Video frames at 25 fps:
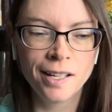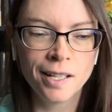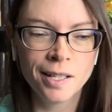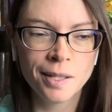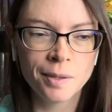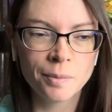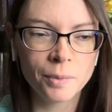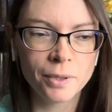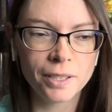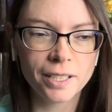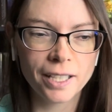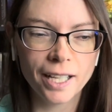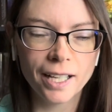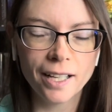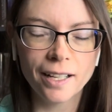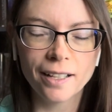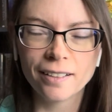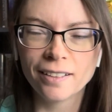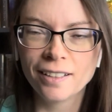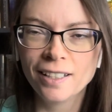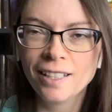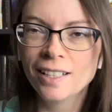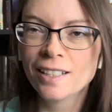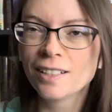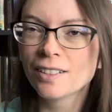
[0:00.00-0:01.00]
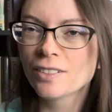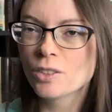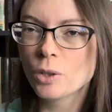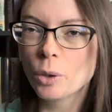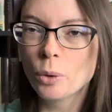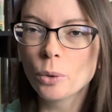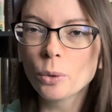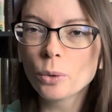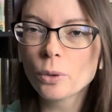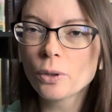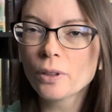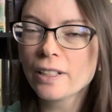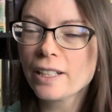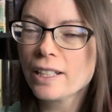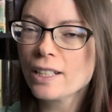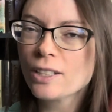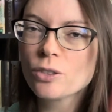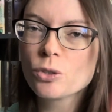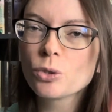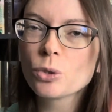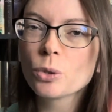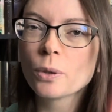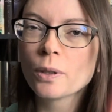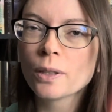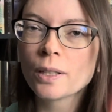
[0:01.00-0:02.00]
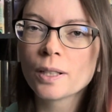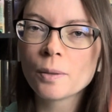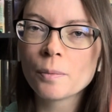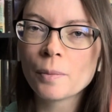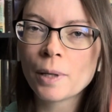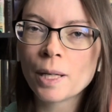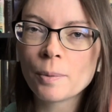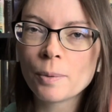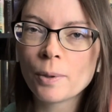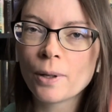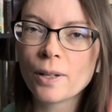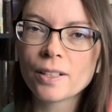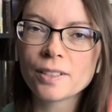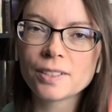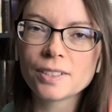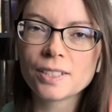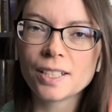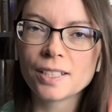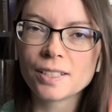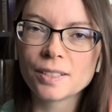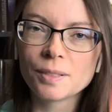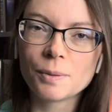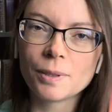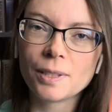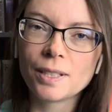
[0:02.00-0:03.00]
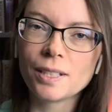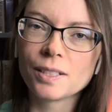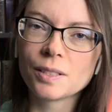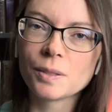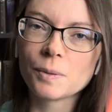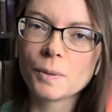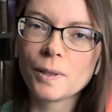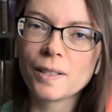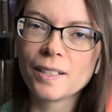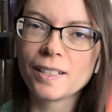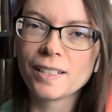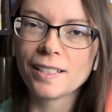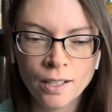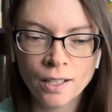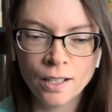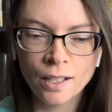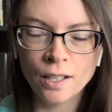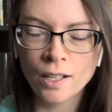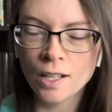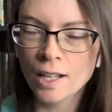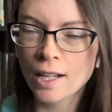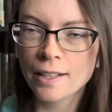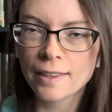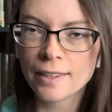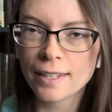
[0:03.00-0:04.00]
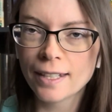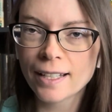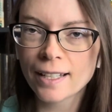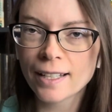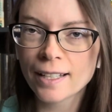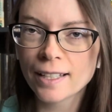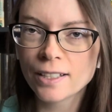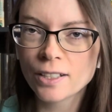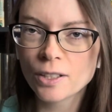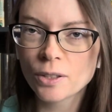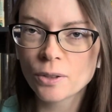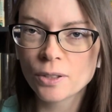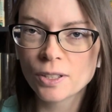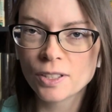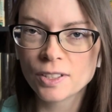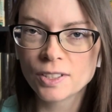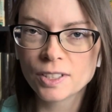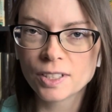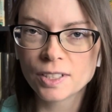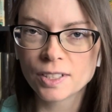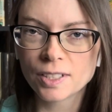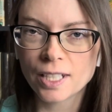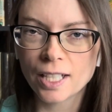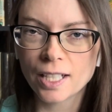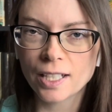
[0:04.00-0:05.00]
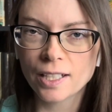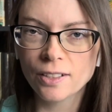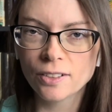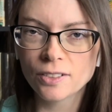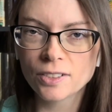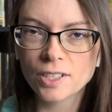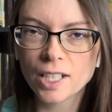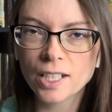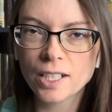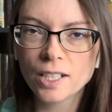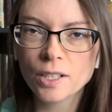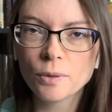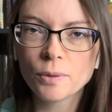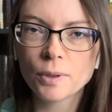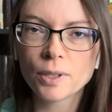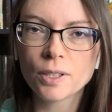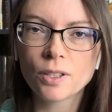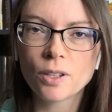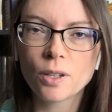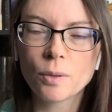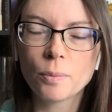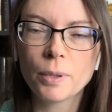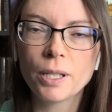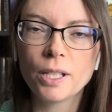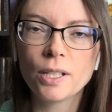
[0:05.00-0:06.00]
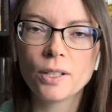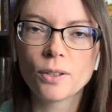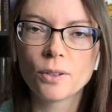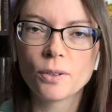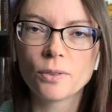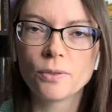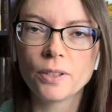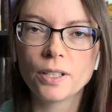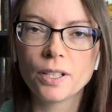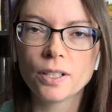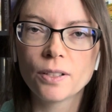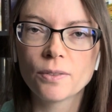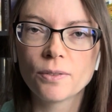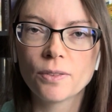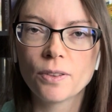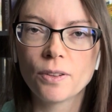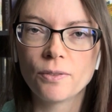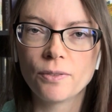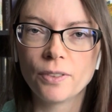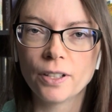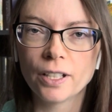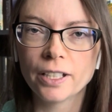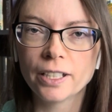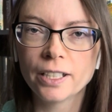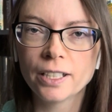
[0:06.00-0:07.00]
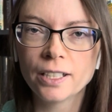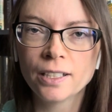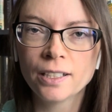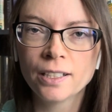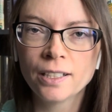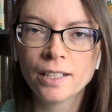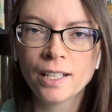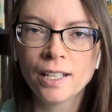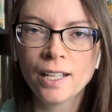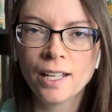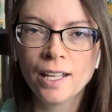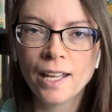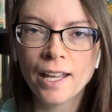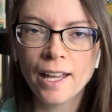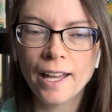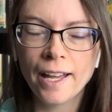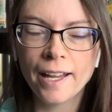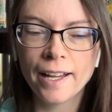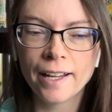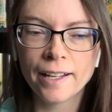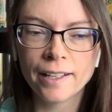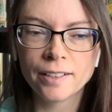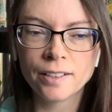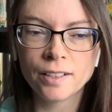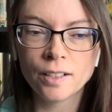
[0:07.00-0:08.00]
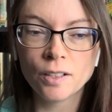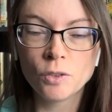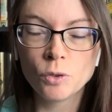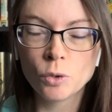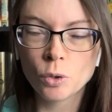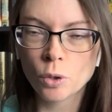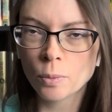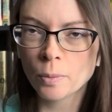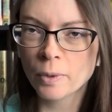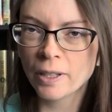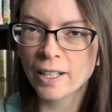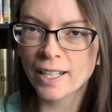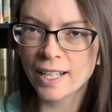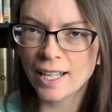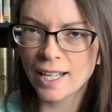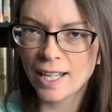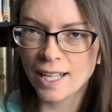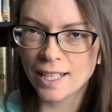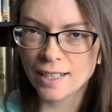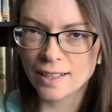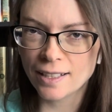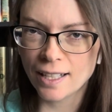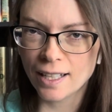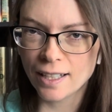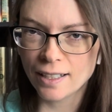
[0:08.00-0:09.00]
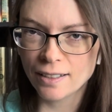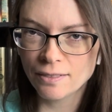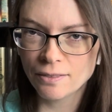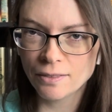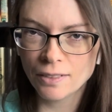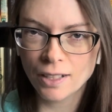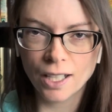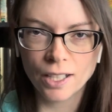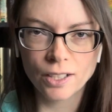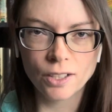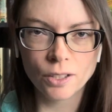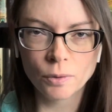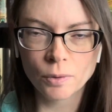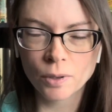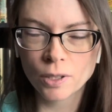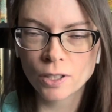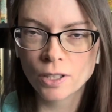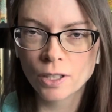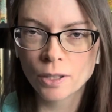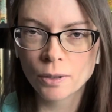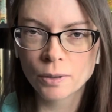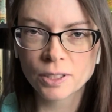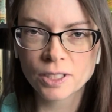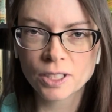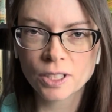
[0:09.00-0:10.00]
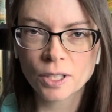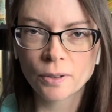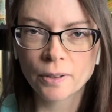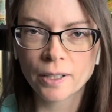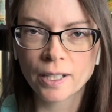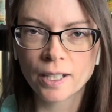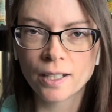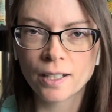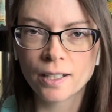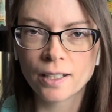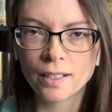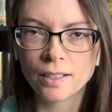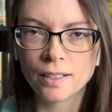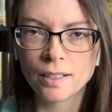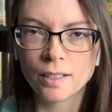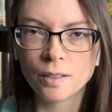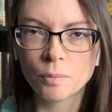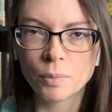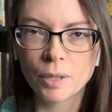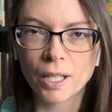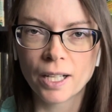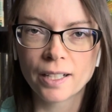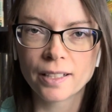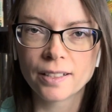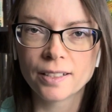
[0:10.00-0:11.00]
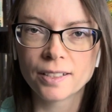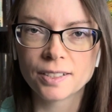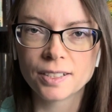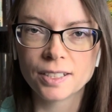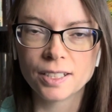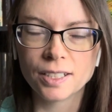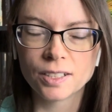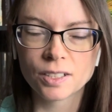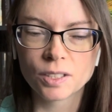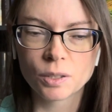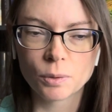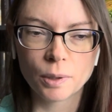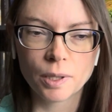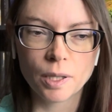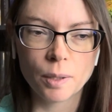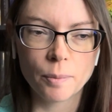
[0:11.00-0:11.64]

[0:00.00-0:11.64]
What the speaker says: But yeah, totally enjoying my process with this one. A thing I noticed is that he'll take you into the POV of the villain, and normally I hate that. I don't want to know what's going on behind the scenes or with the